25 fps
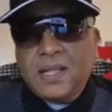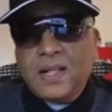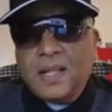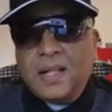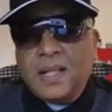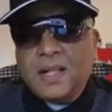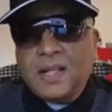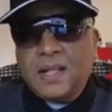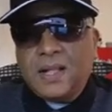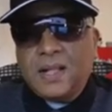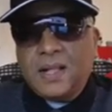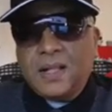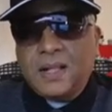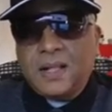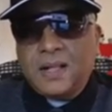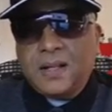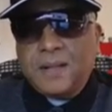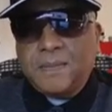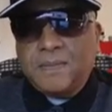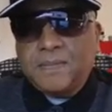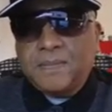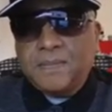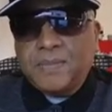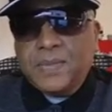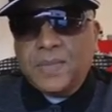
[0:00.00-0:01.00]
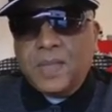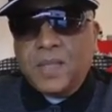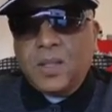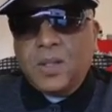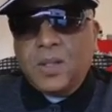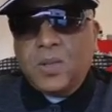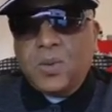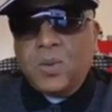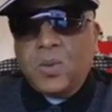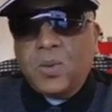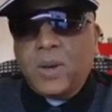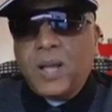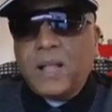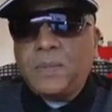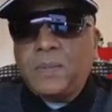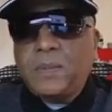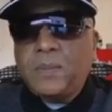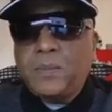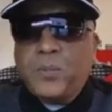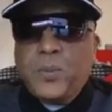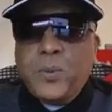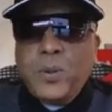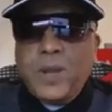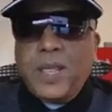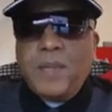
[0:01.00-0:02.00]
Well,
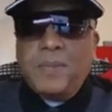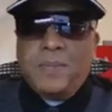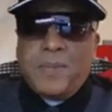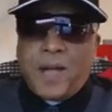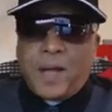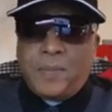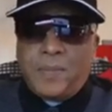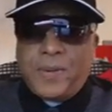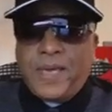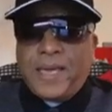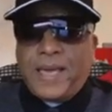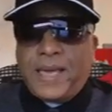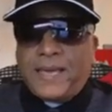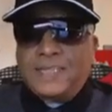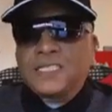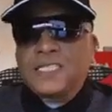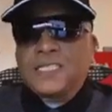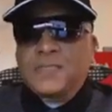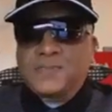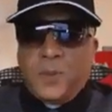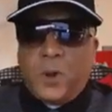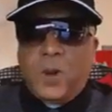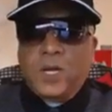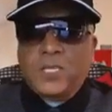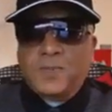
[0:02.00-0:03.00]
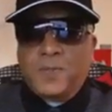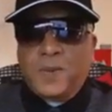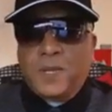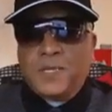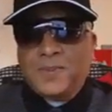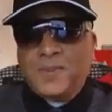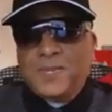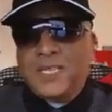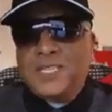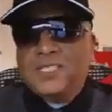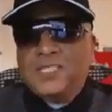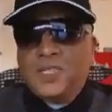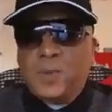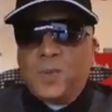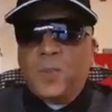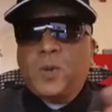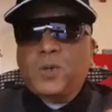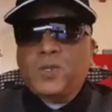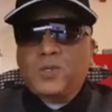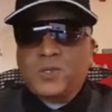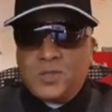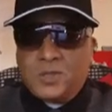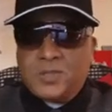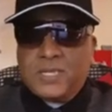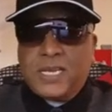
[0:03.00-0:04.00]
Pule Mabe, as a spokesperson, he's
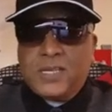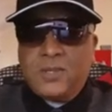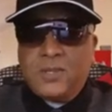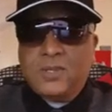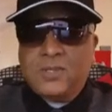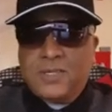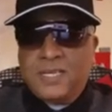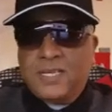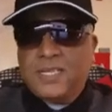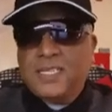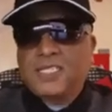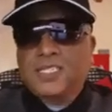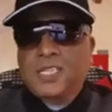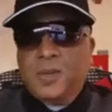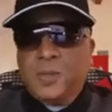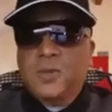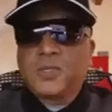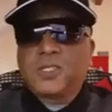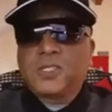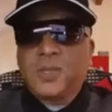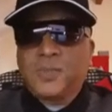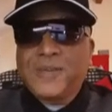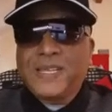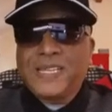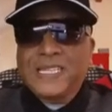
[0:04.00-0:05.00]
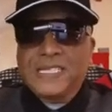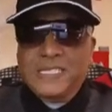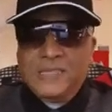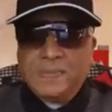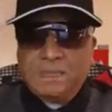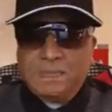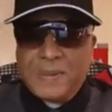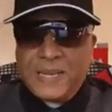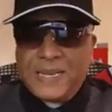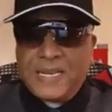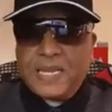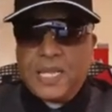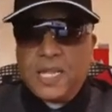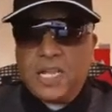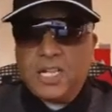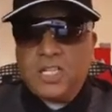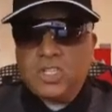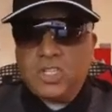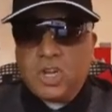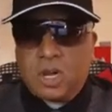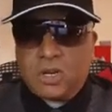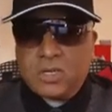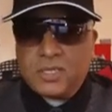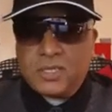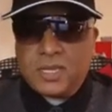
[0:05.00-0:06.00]
supposed to say those things. He's supposed to be the spin
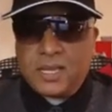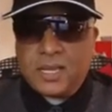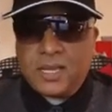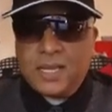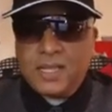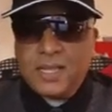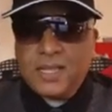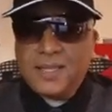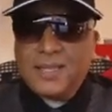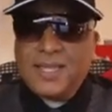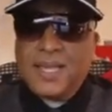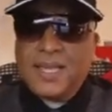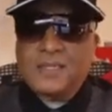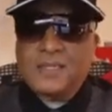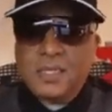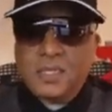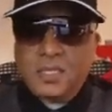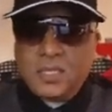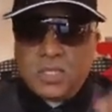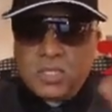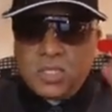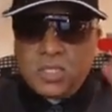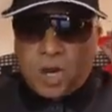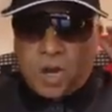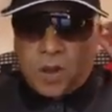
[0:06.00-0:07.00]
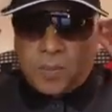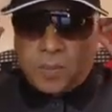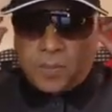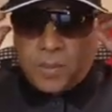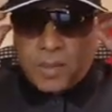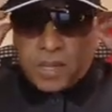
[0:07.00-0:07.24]
doctor. That's his job.